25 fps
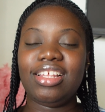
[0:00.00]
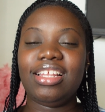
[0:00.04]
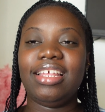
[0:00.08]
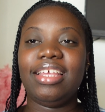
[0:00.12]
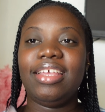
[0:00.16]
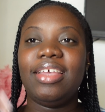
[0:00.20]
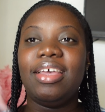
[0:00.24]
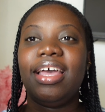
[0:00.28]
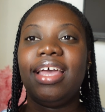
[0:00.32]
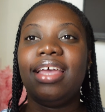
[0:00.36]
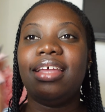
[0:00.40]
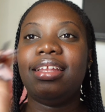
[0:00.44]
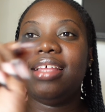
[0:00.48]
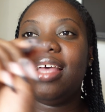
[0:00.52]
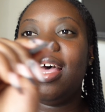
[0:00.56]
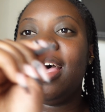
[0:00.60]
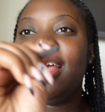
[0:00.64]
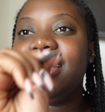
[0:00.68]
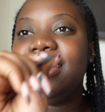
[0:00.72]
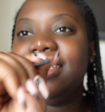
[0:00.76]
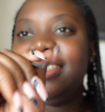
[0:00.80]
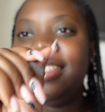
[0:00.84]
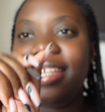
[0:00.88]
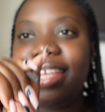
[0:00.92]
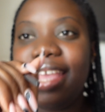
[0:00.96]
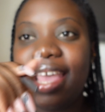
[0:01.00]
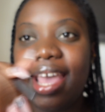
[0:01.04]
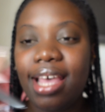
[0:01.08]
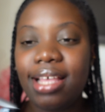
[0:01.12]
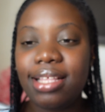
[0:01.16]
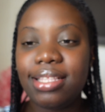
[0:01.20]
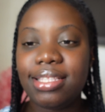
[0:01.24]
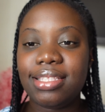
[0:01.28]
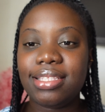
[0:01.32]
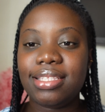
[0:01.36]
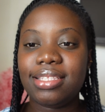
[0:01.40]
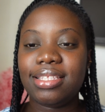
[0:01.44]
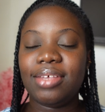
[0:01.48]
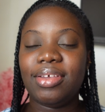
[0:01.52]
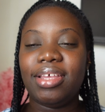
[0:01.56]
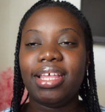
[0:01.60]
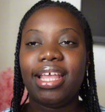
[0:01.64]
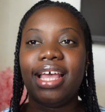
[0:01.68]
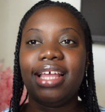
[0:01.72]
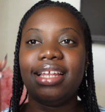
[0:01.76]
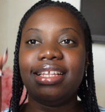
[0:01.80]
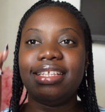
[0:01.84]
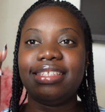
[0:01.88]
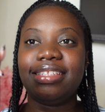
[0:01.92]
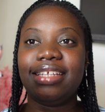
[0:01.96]
like it had a DS and it
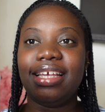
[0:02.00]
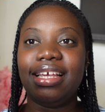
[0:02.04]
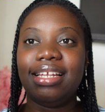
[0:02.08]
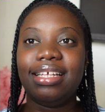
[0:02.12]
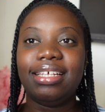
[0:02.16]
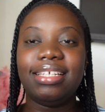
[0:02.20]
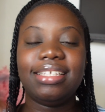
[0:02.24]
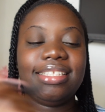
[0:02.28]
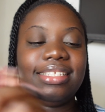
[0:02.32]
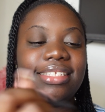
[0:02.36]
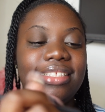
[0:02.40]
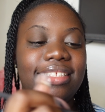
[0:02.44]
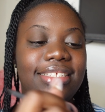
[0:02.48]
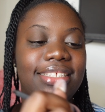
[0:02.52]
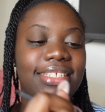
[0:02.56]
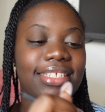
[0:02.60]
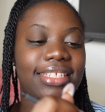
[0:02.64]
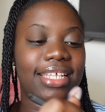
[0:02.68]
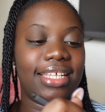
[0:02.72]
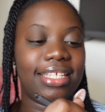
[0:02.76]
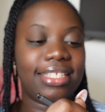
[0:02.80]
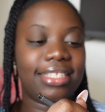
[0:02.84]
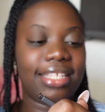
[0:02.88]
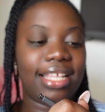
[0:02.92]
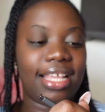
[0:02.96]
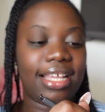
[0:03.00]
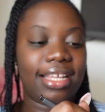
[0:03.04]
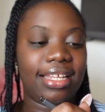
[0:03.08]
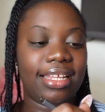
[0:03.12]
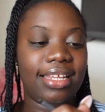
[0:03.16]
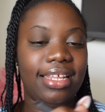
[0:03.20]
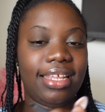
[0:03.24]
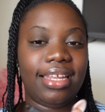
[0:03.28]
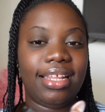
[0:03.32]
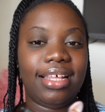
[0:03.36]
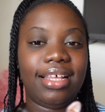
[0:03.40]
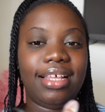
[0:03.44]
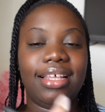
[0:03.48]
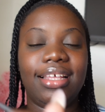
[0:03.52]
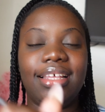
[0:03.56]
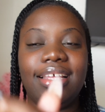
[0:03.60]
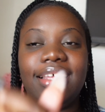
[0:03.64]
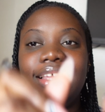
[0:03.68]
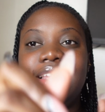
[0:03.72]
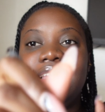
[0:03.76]
had the stylus. This is exactly like that.